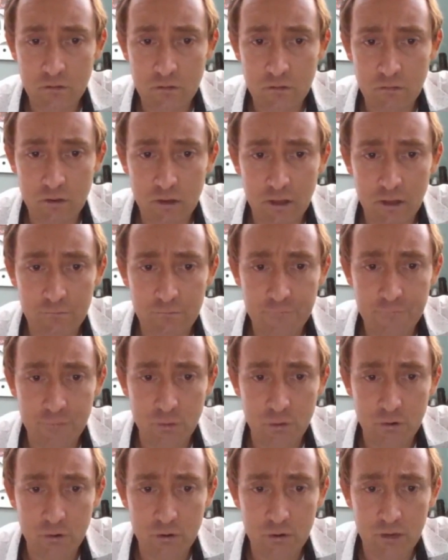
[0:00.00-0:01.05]
20,
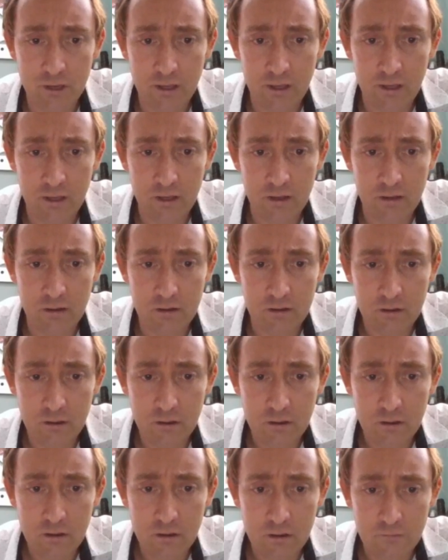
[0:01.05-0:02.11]
40,
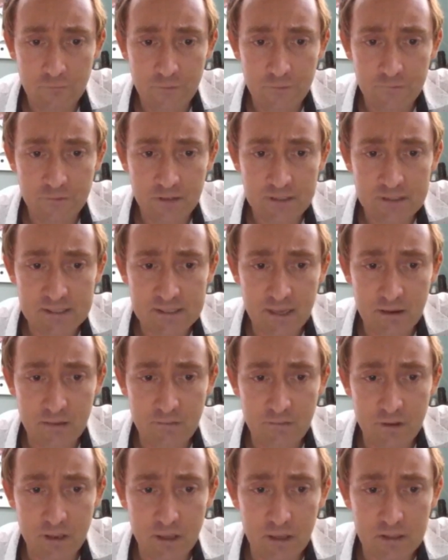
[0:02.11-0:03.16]

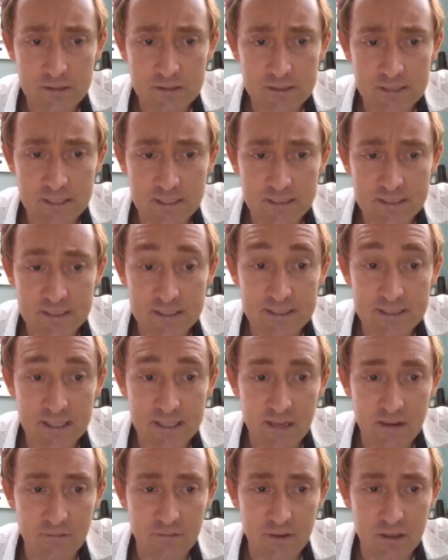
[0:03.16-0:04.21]
57,
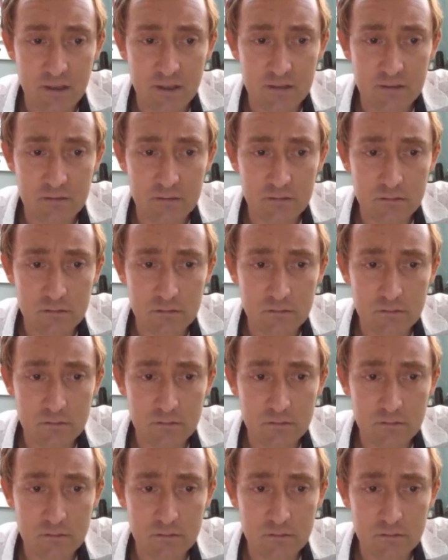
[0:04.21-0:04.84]
67.